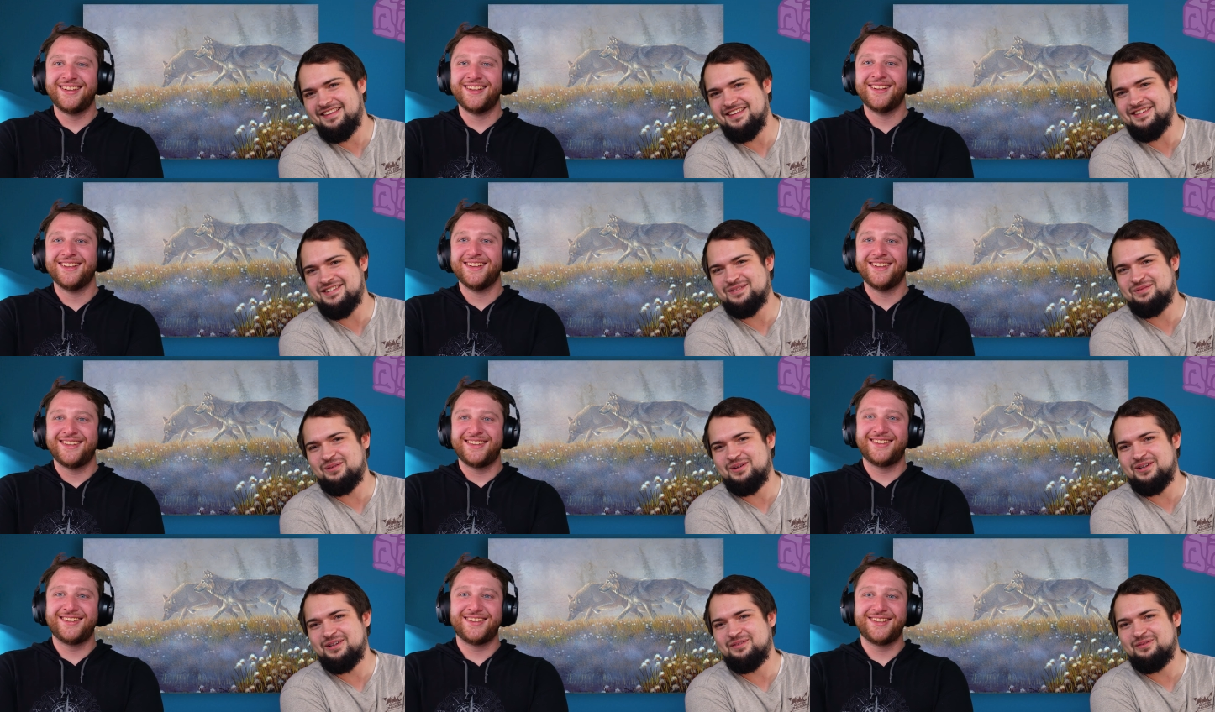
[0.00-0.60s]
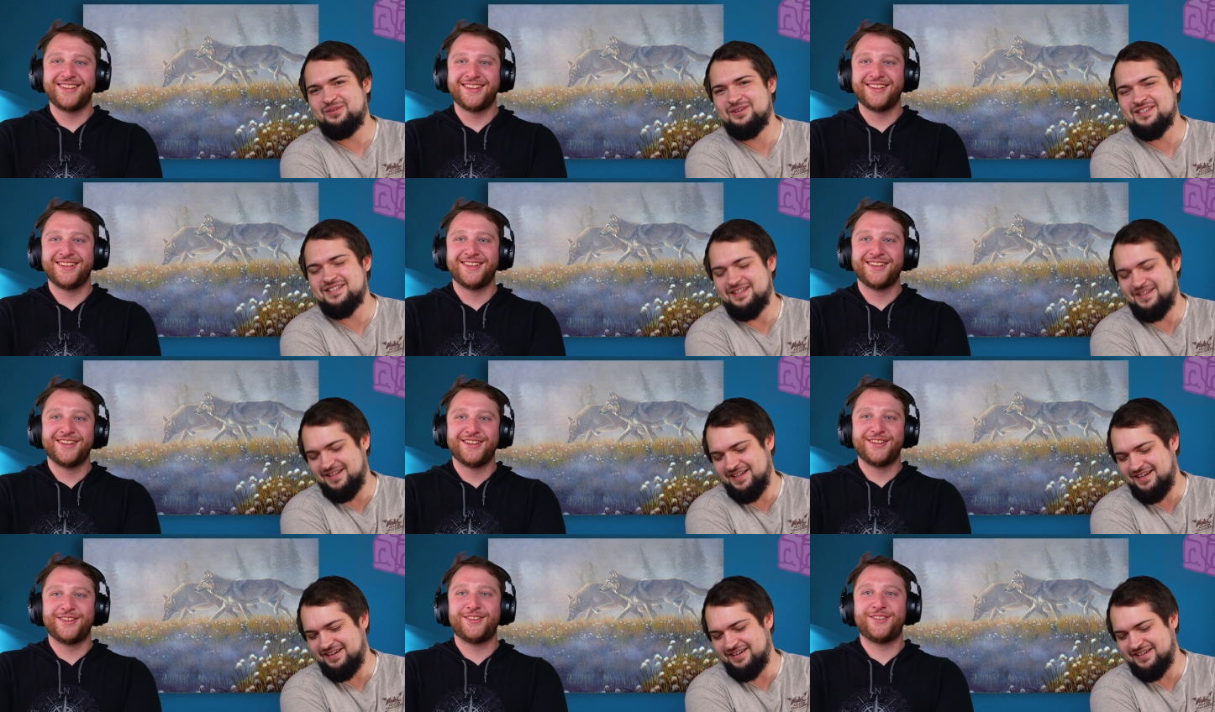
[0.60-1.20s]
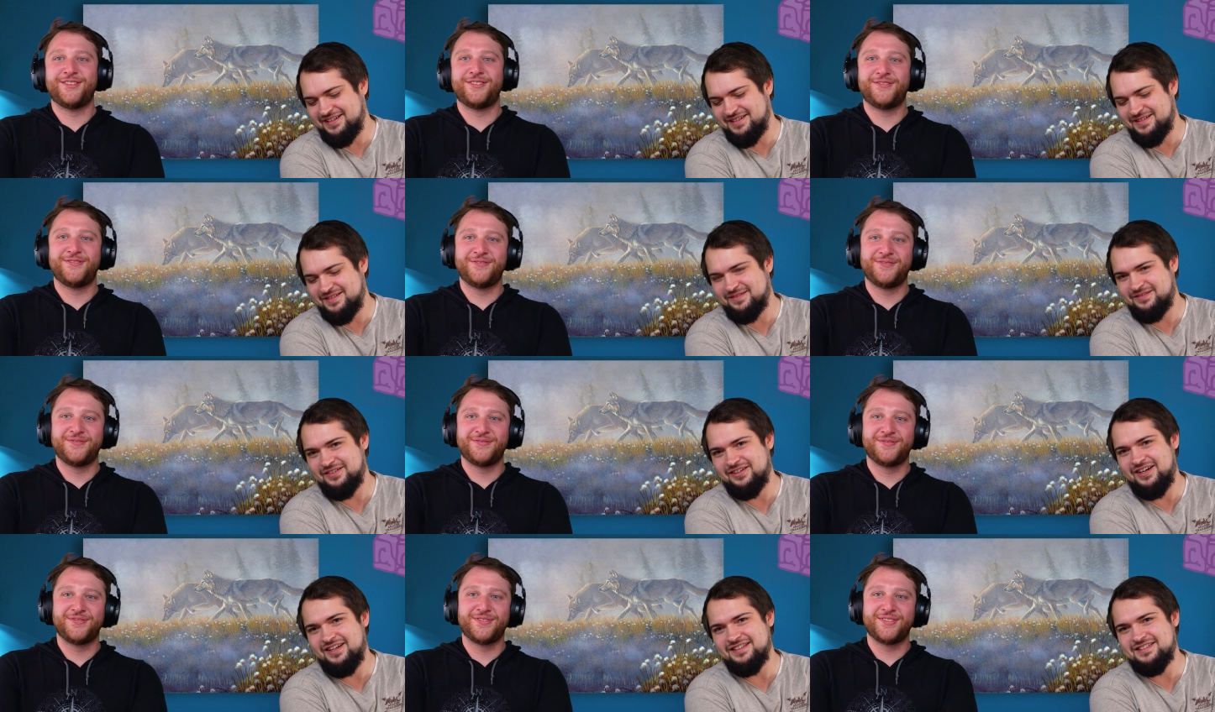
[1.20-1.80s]
Speaker 1: this one was hilarious
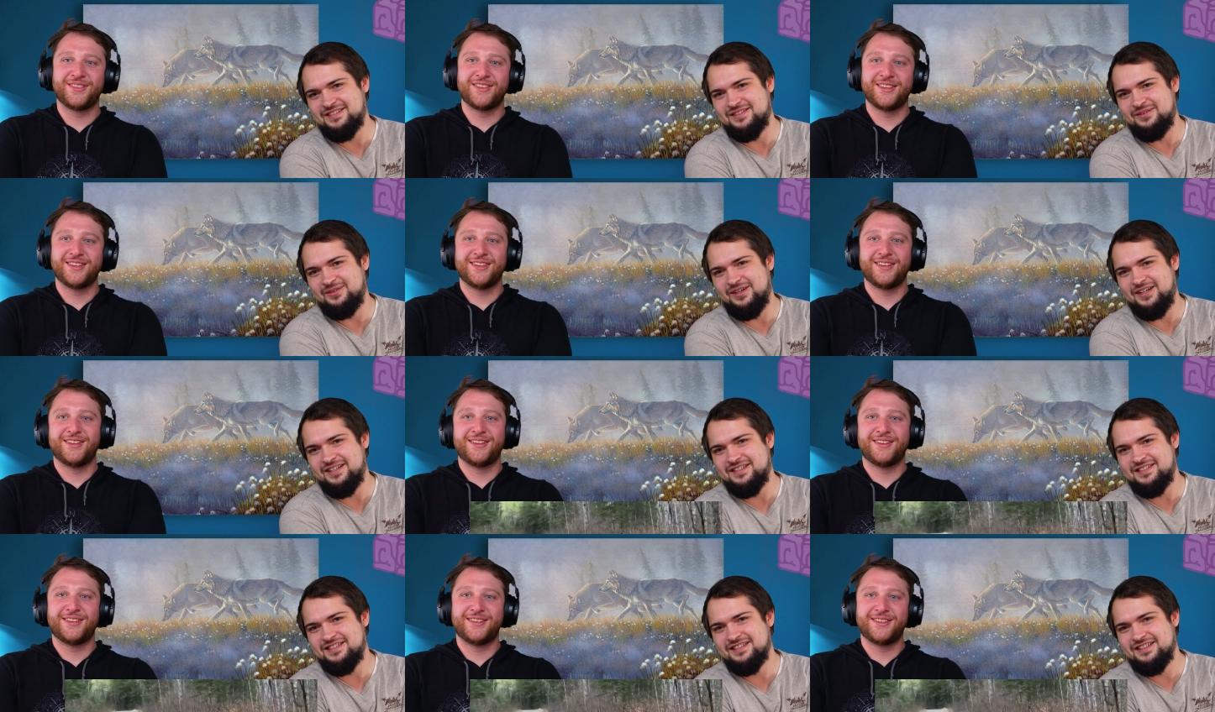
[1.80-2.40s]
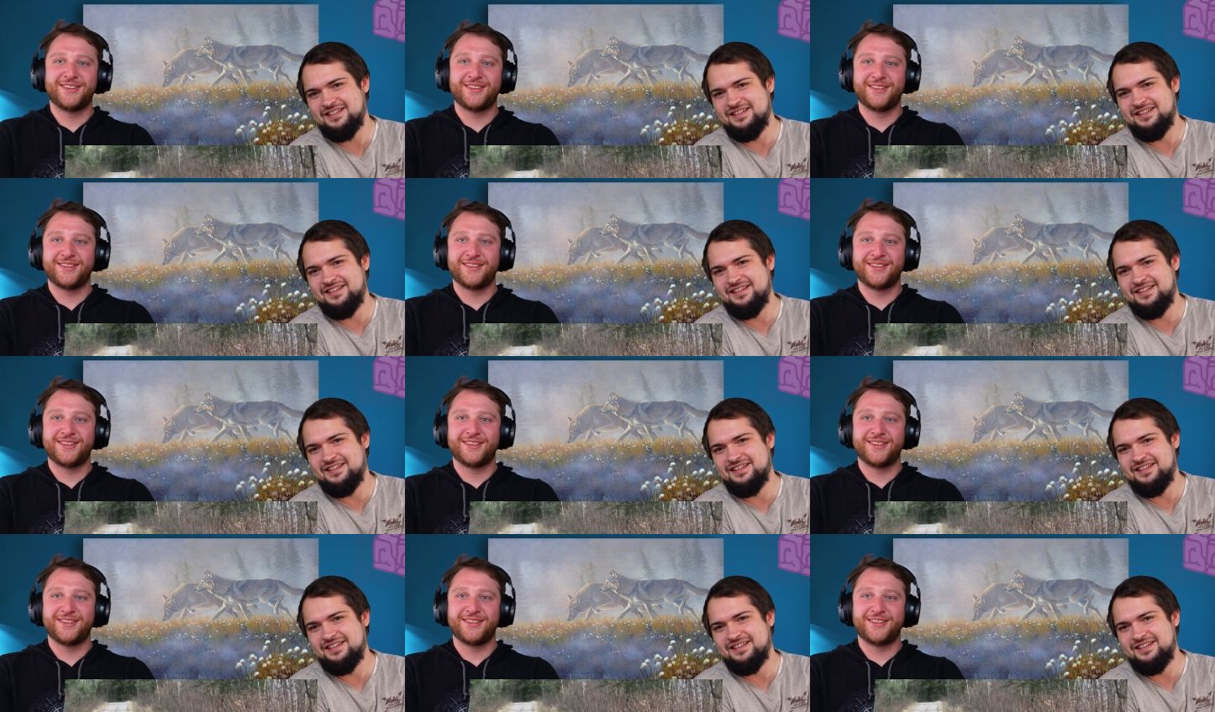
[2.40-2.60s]
for us to watch.